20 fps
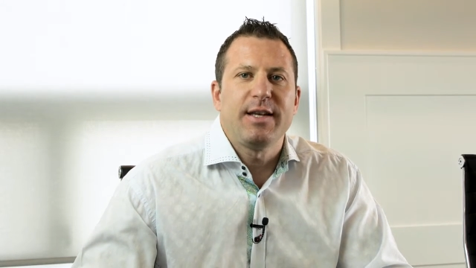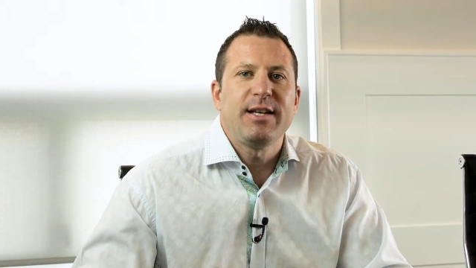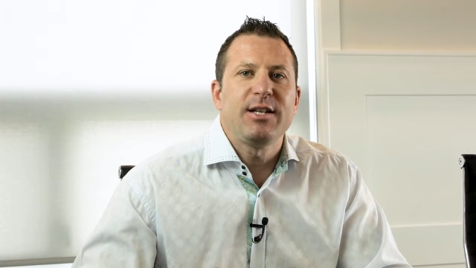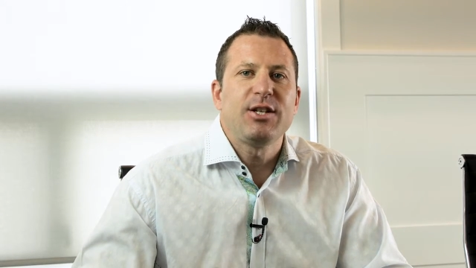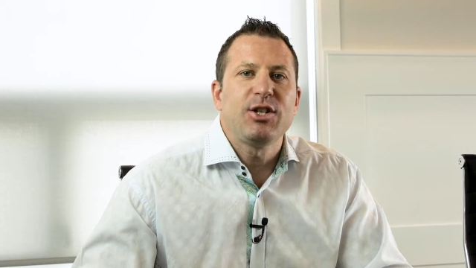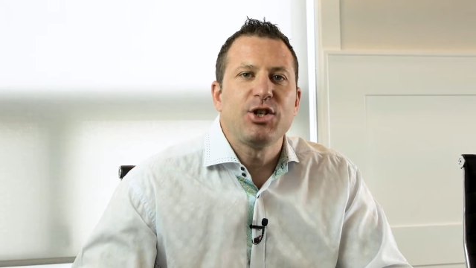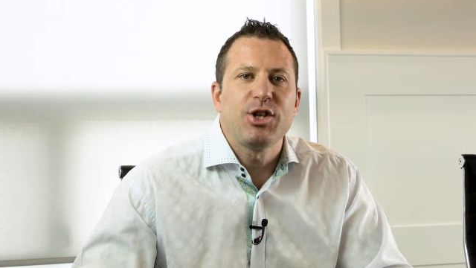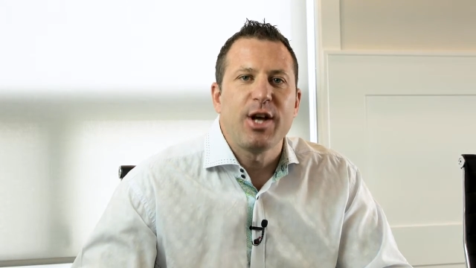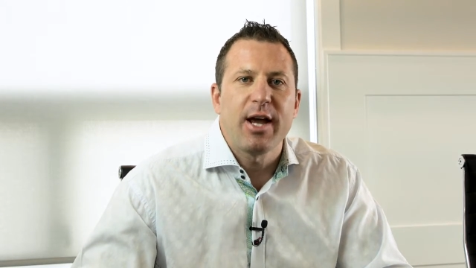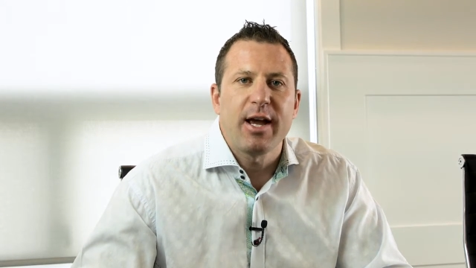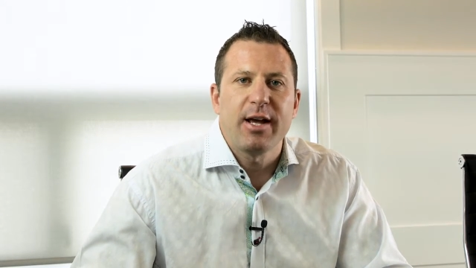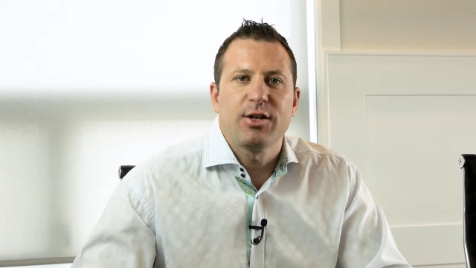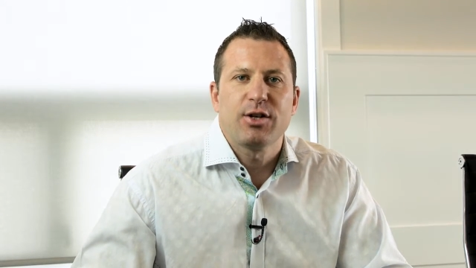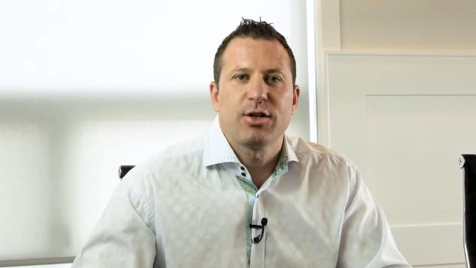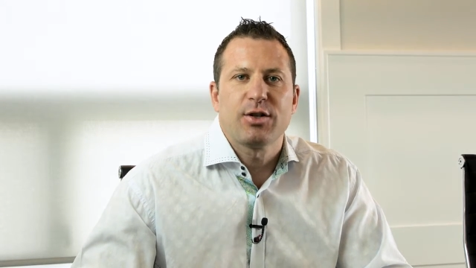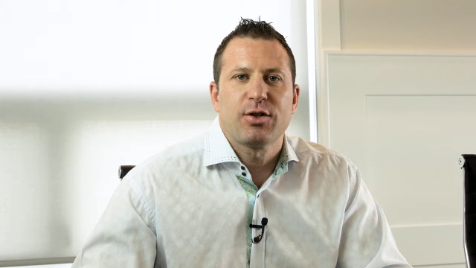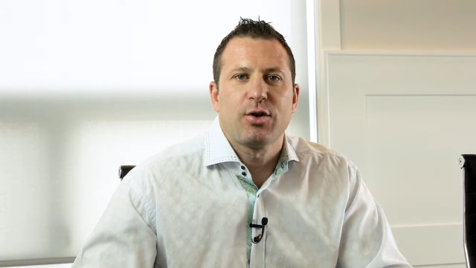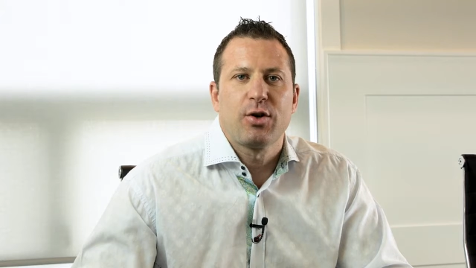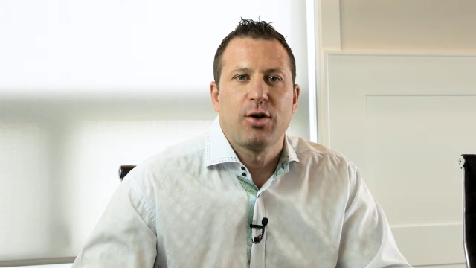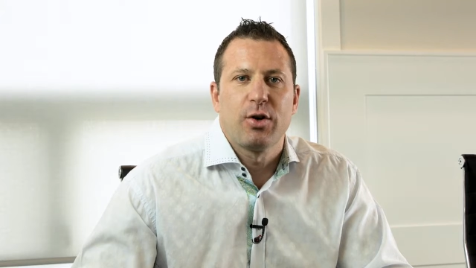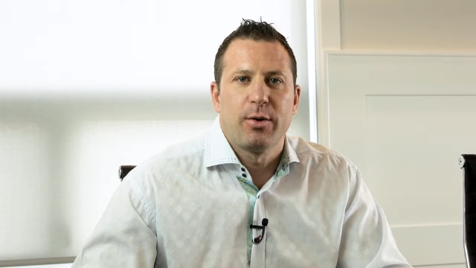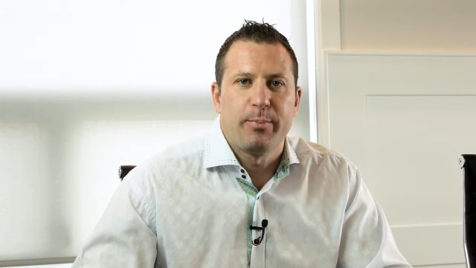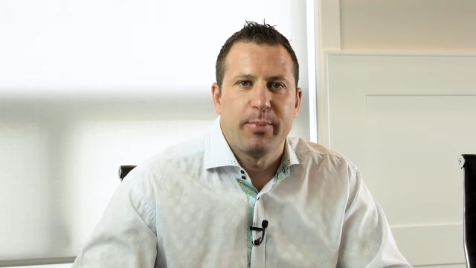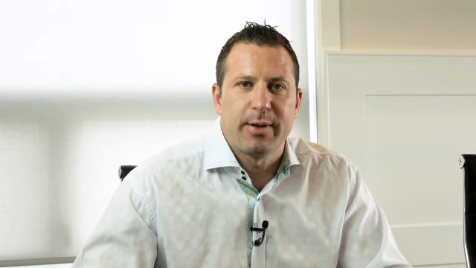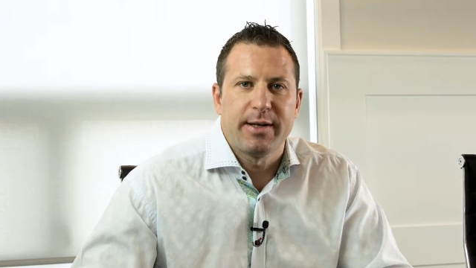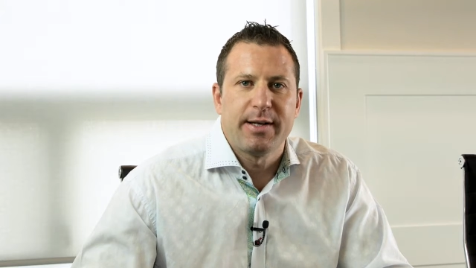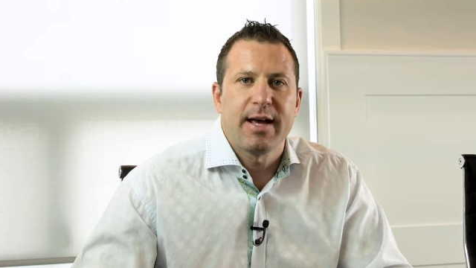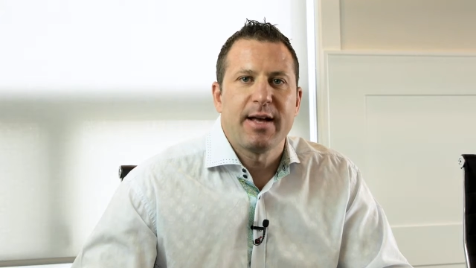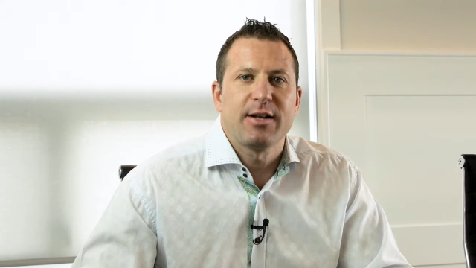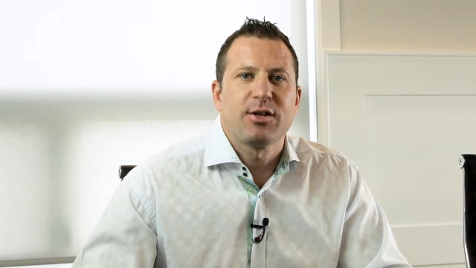these changes could
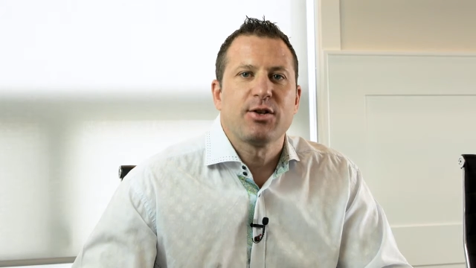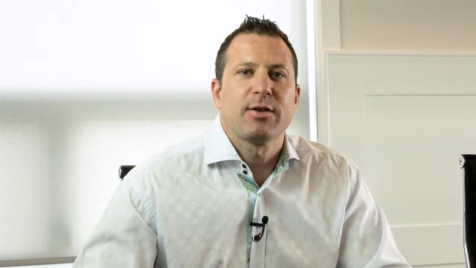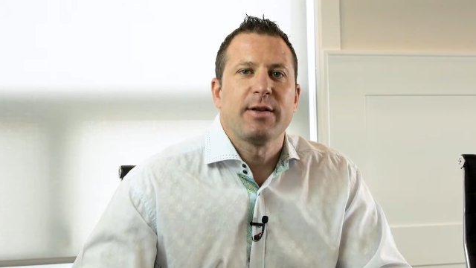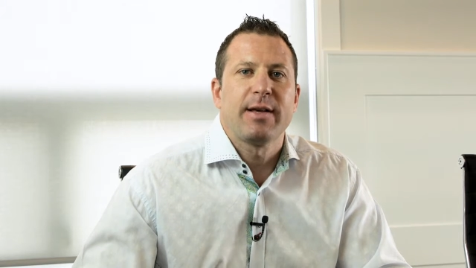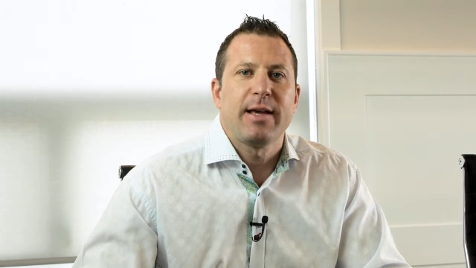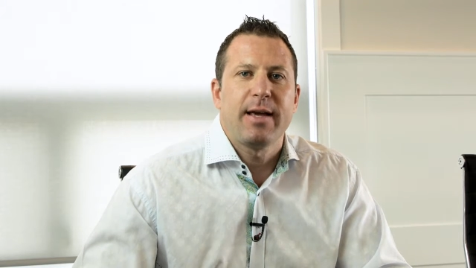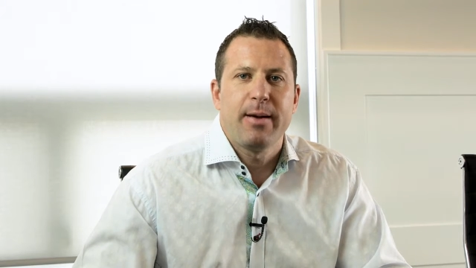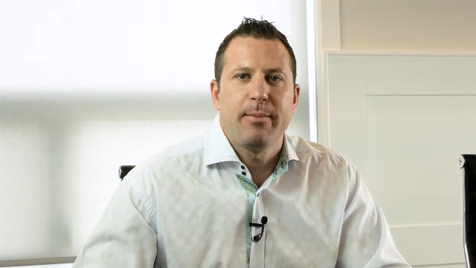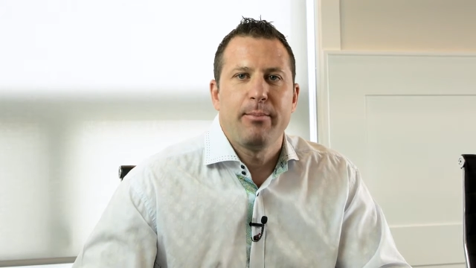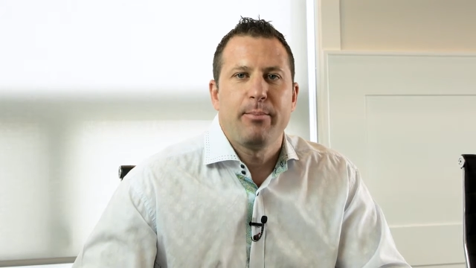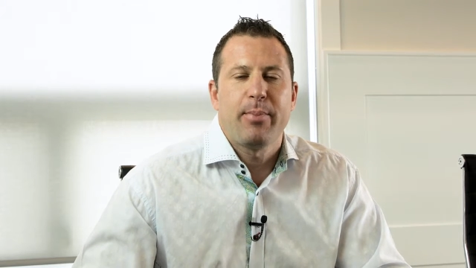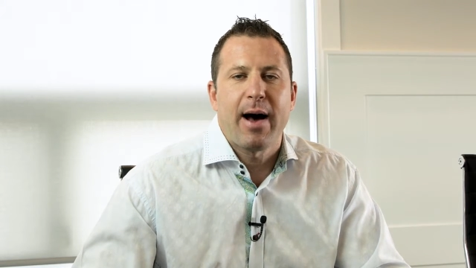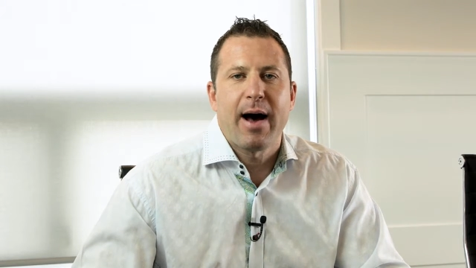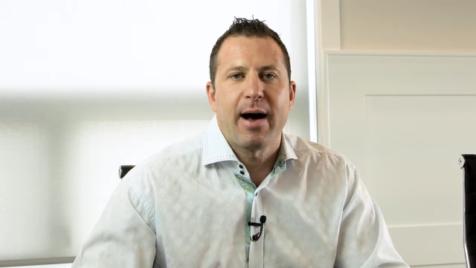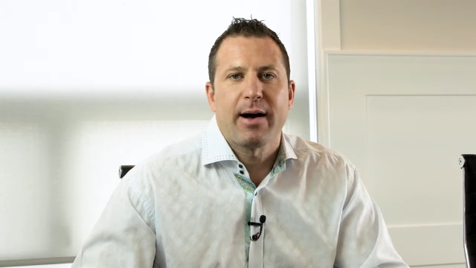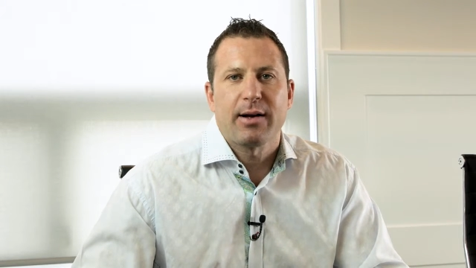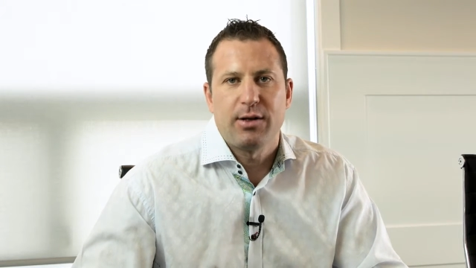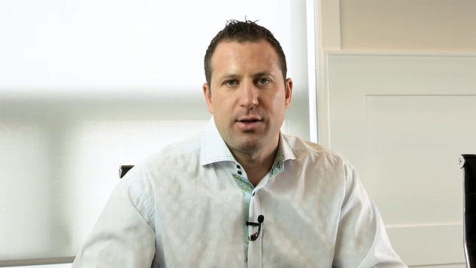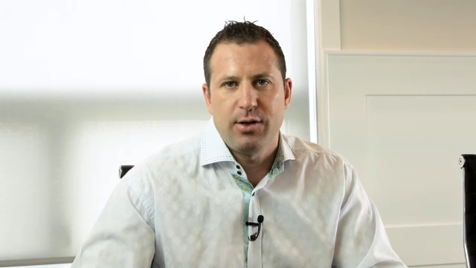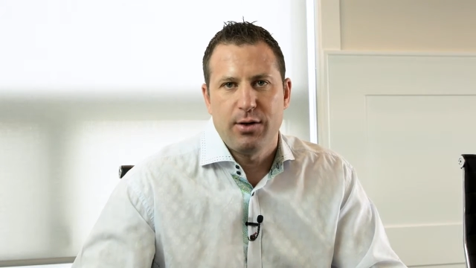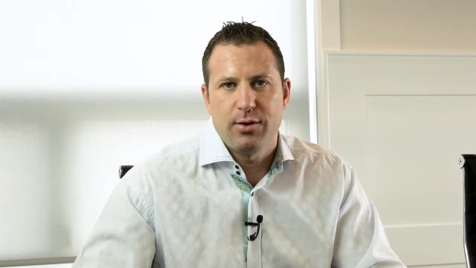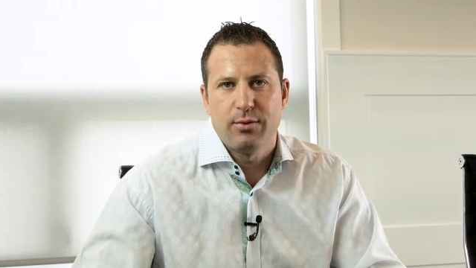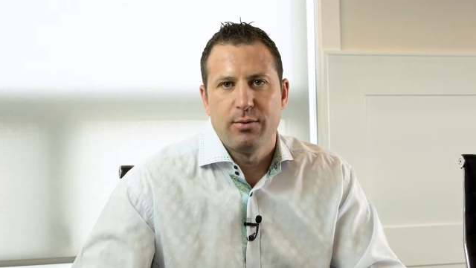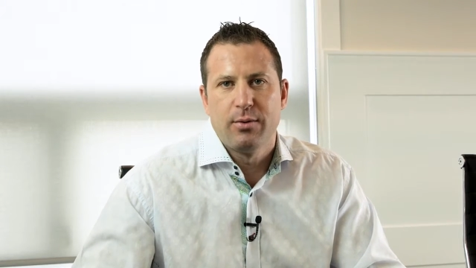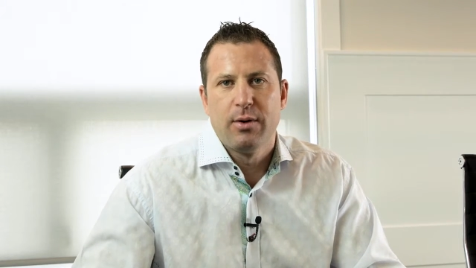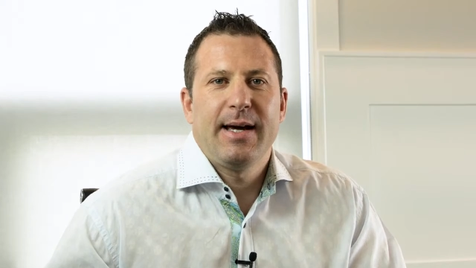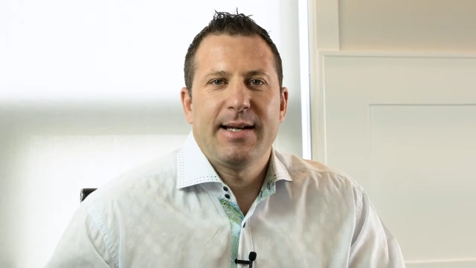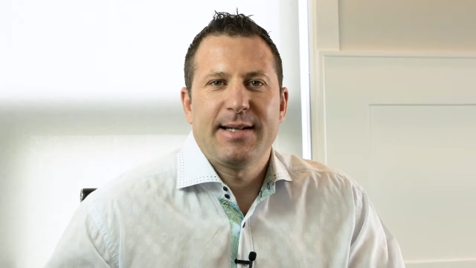potentially impact you.